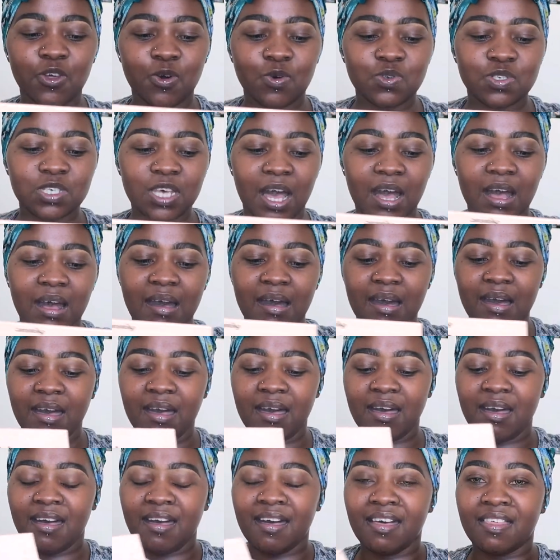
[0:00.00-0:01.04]
those are
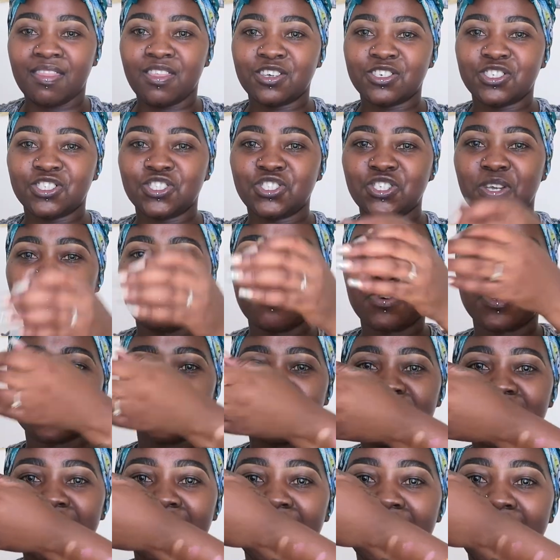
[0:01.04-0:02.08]
the shimmers.
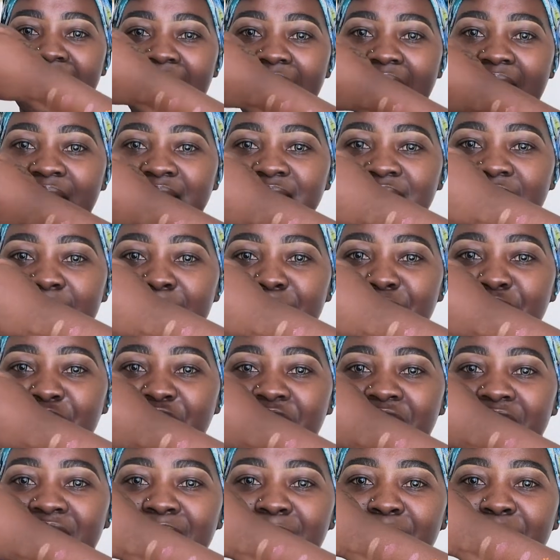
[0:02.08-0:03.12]
And they
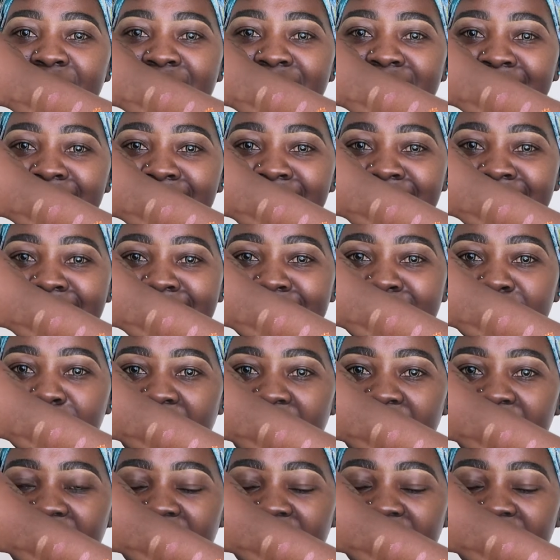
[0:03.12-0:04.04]
pretty, but glitz is my